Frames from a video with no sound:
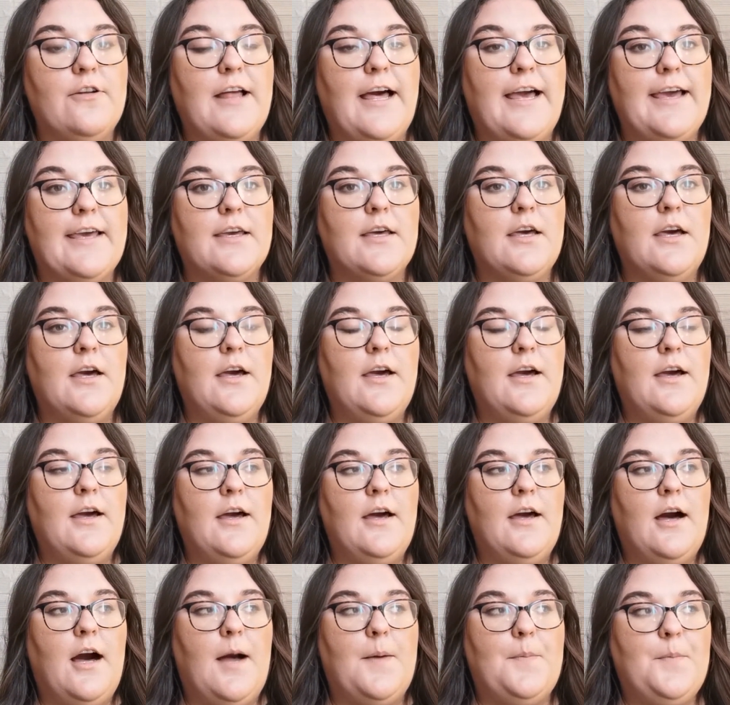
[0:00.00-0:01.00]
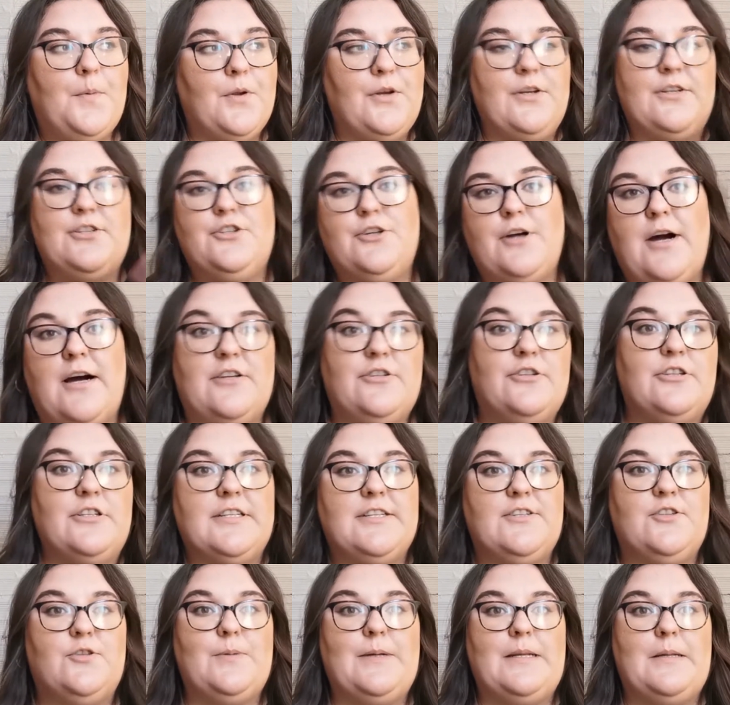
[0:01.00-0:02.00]
Like, I put it to
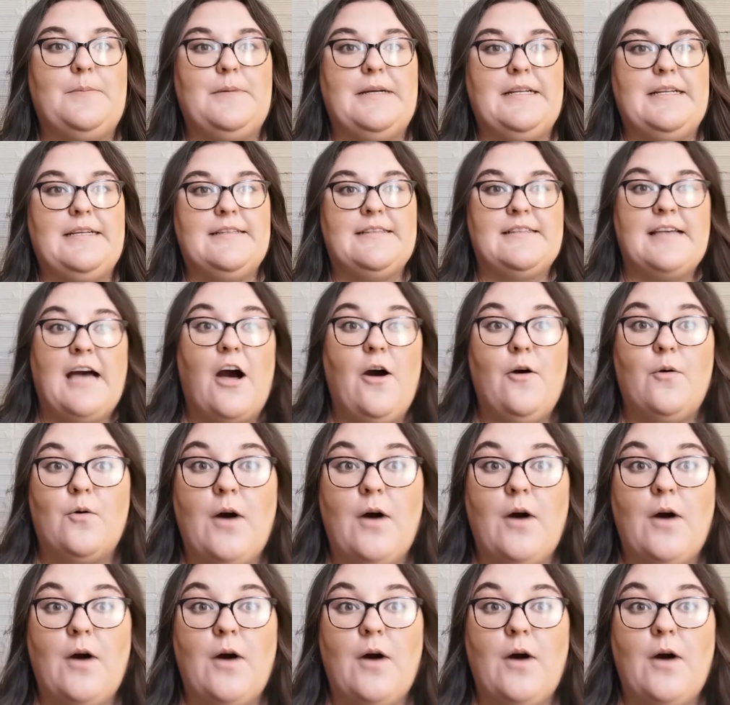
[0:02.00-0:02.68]
120 minutes.